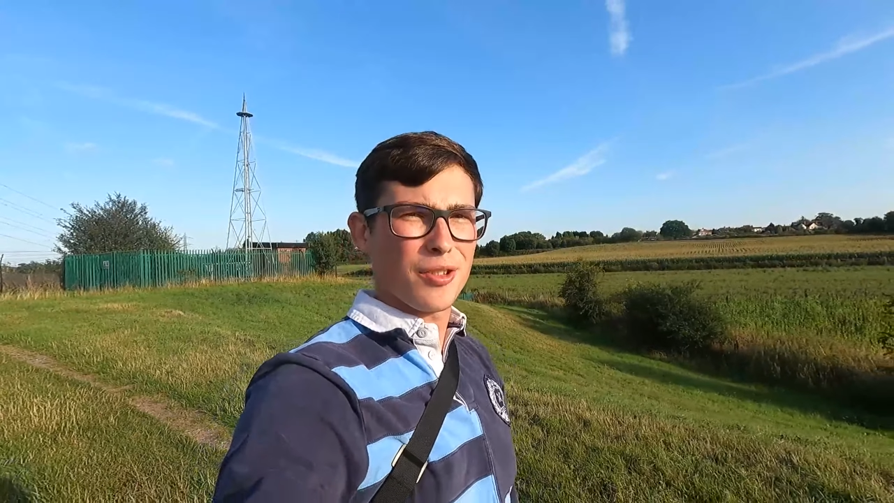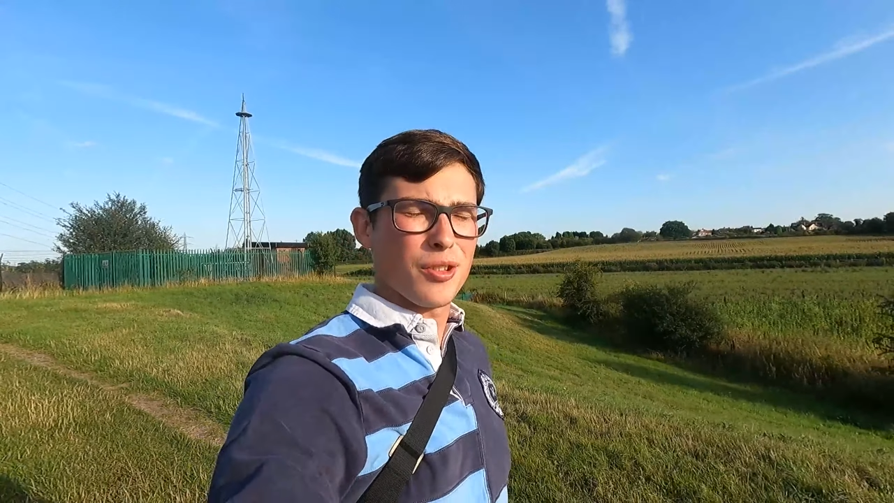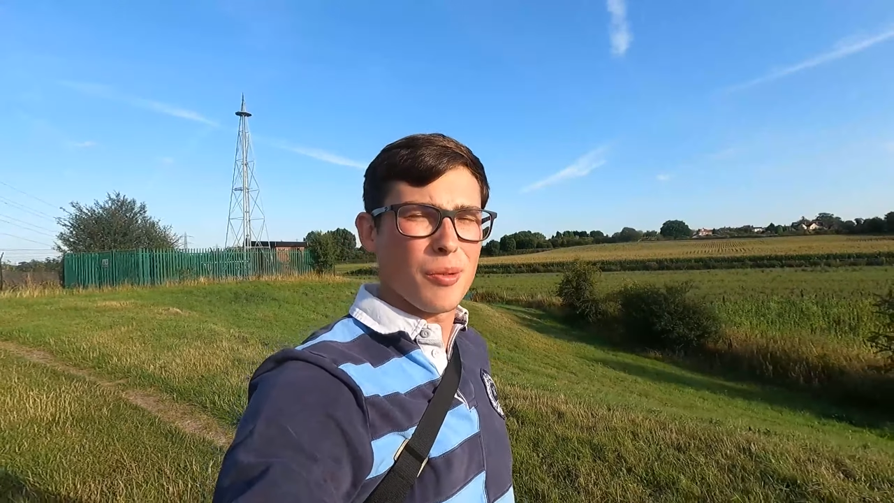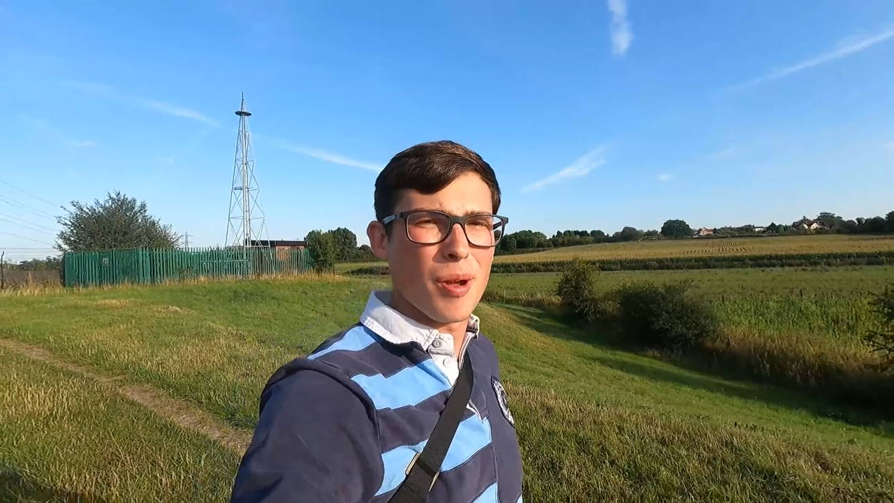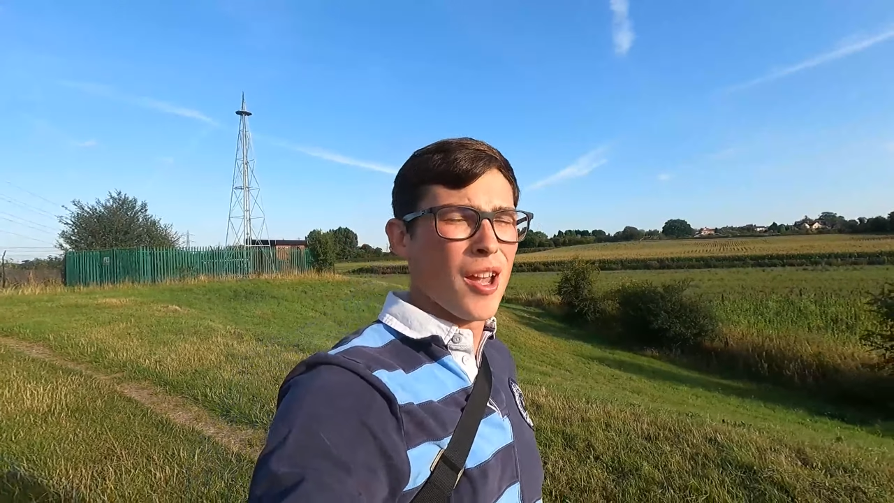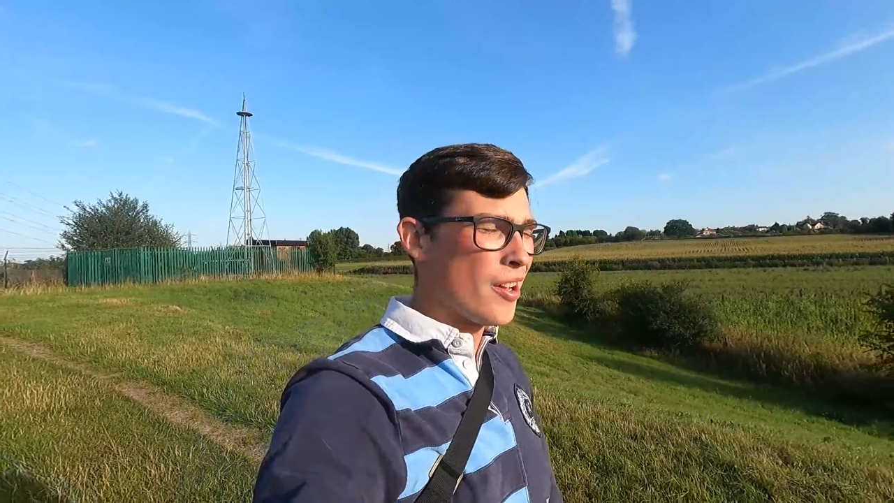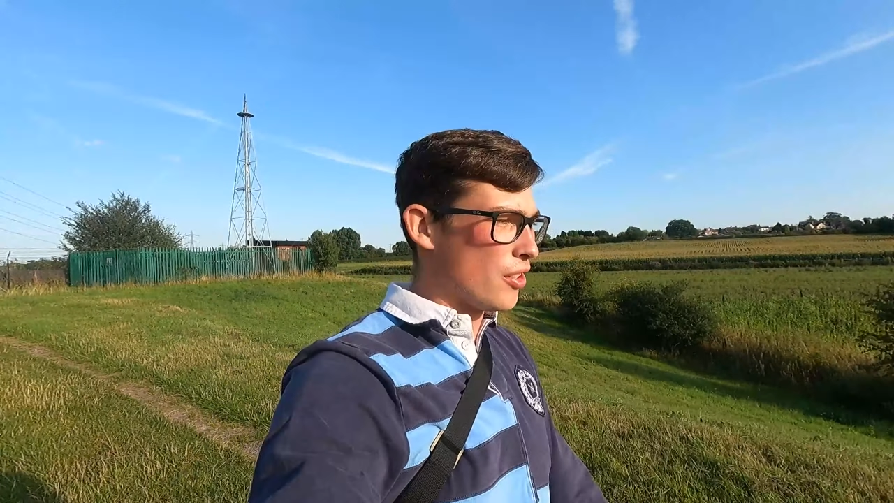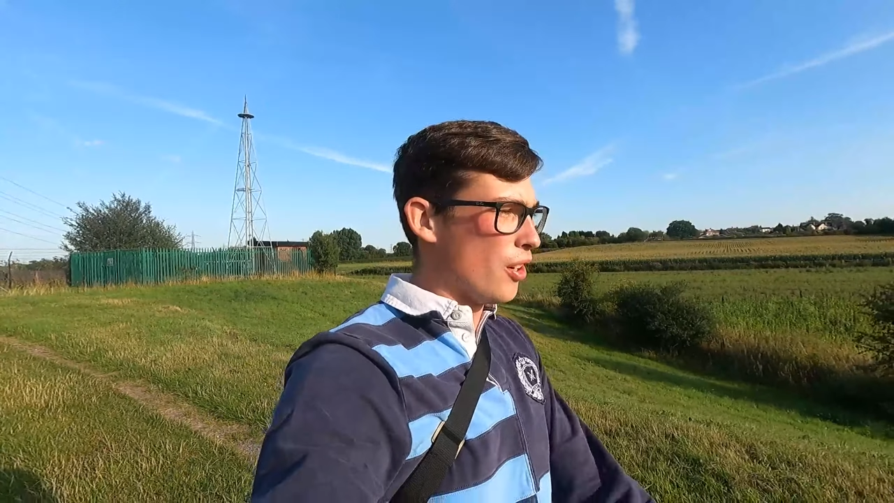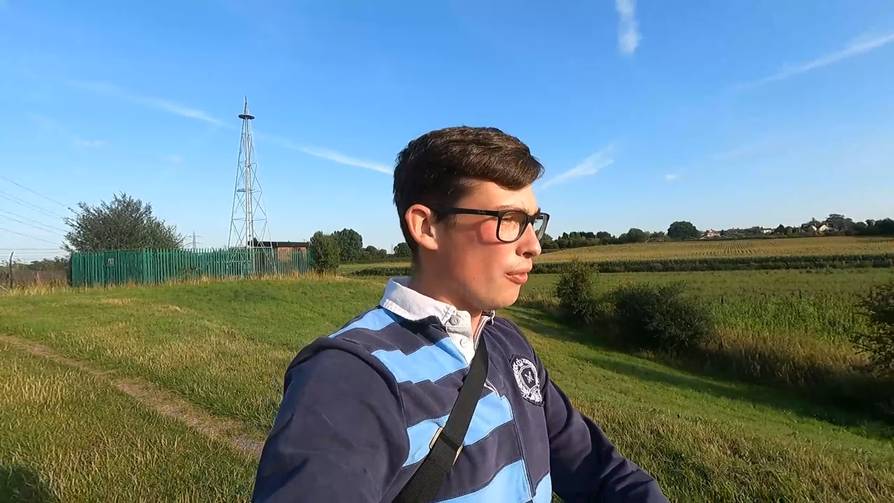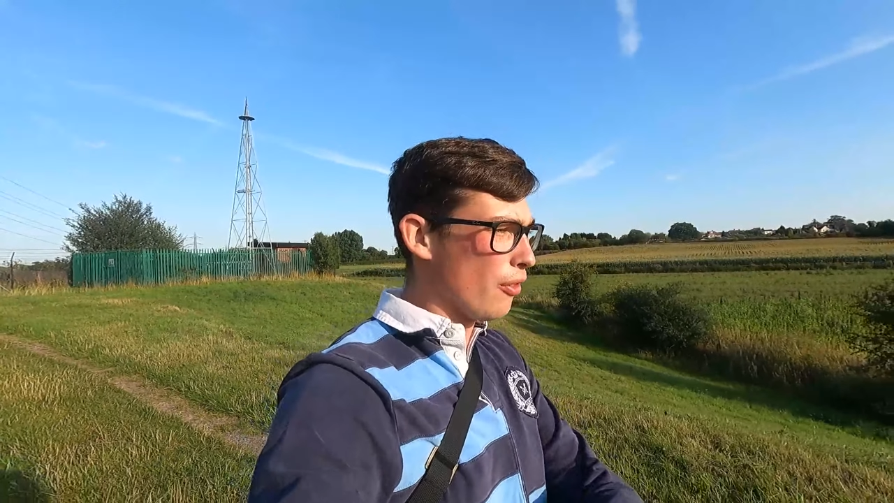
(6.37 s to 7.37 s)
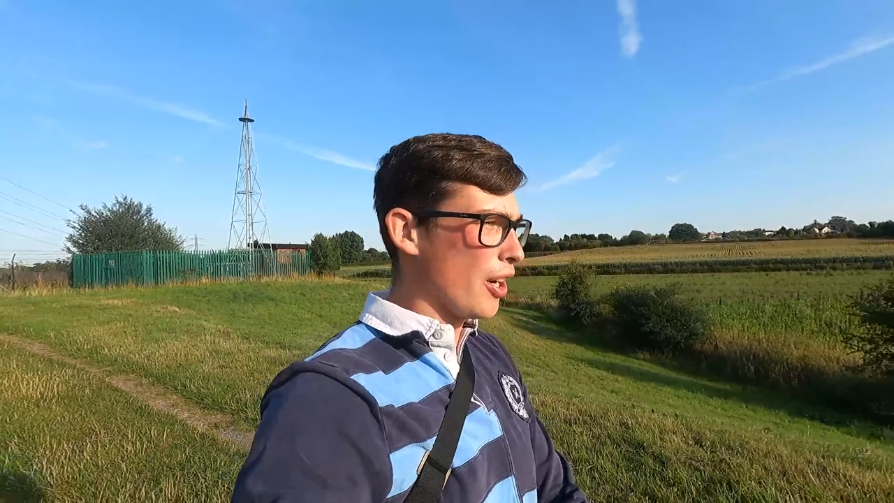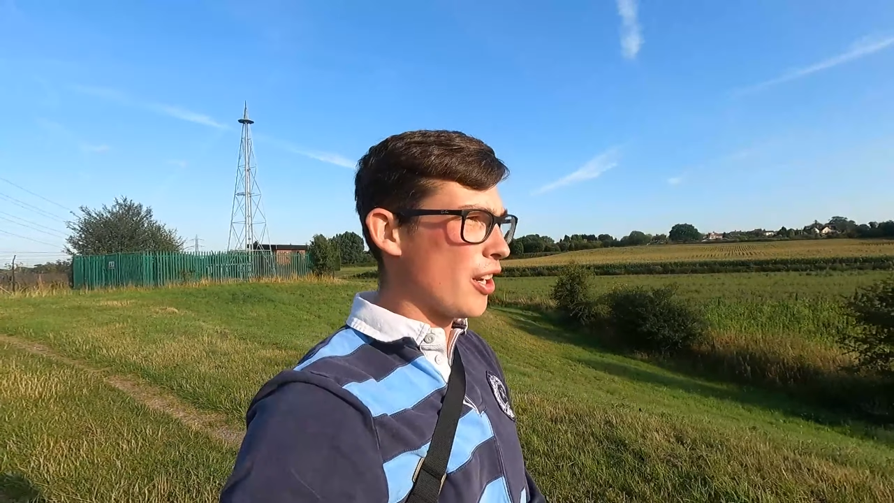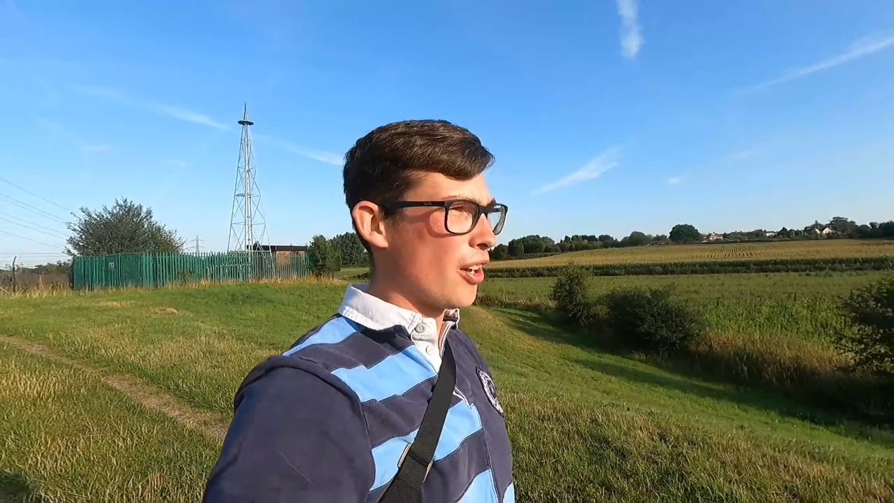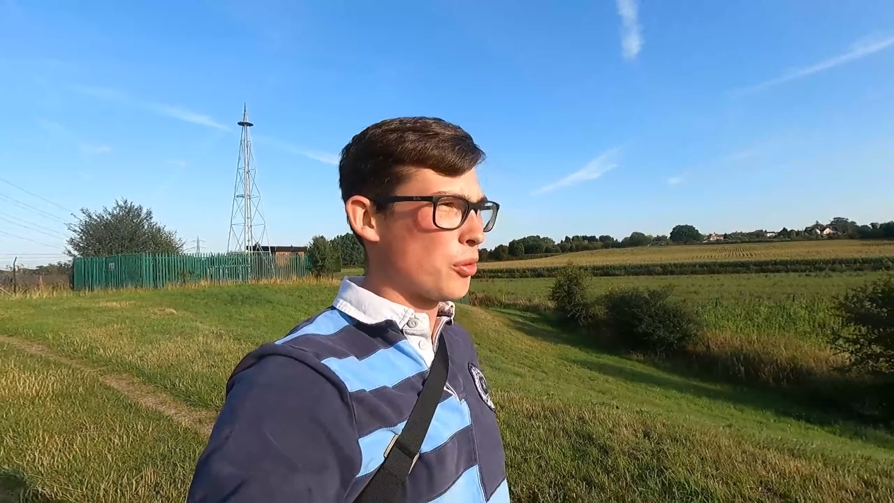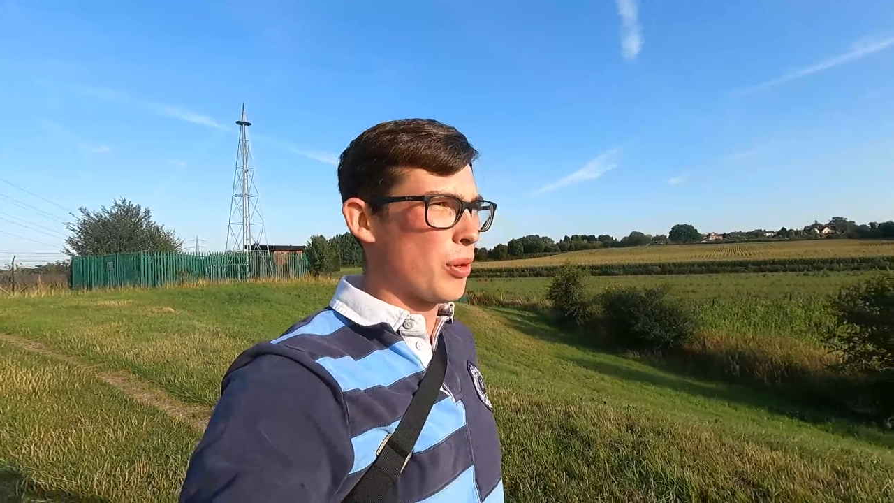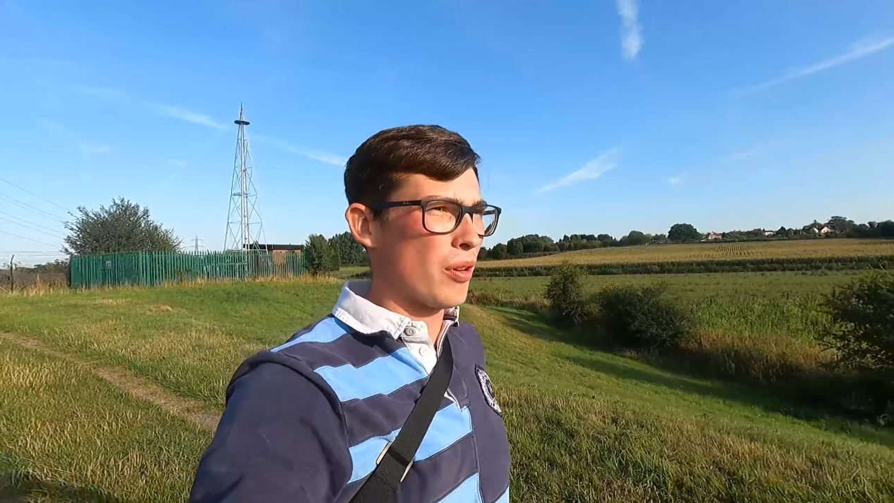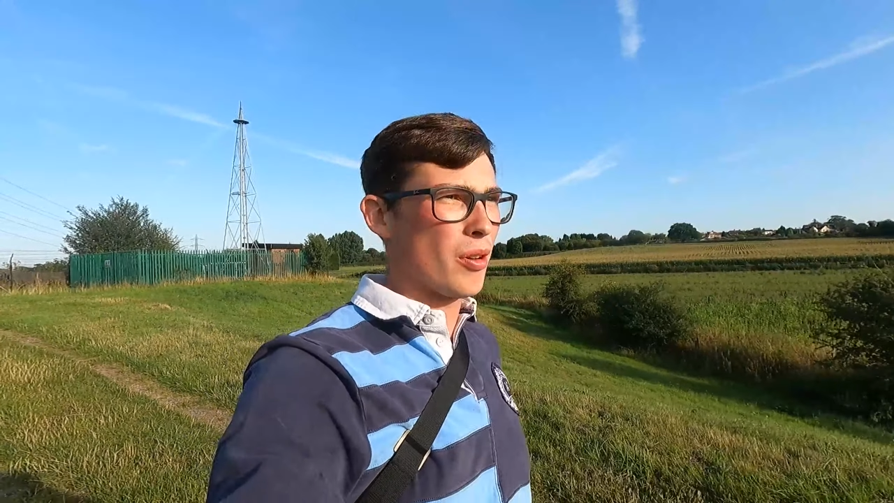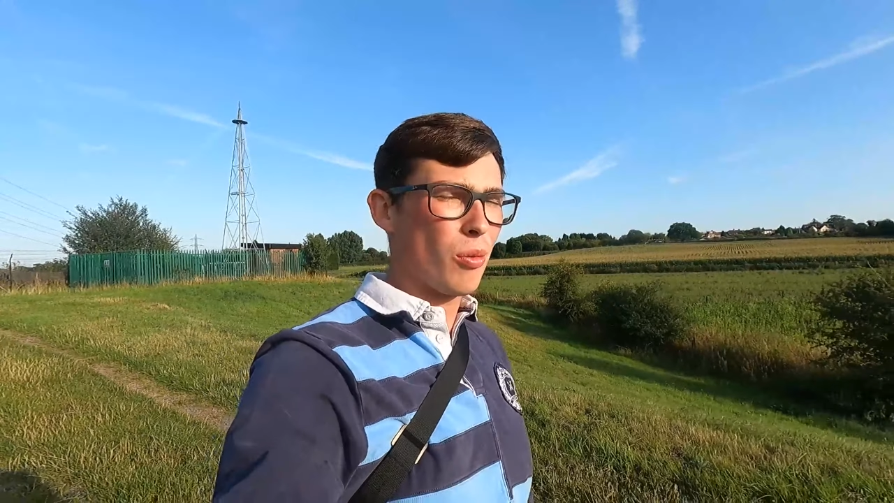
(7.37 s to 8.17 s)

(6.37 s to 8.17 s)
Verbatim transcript: some not very nice weather.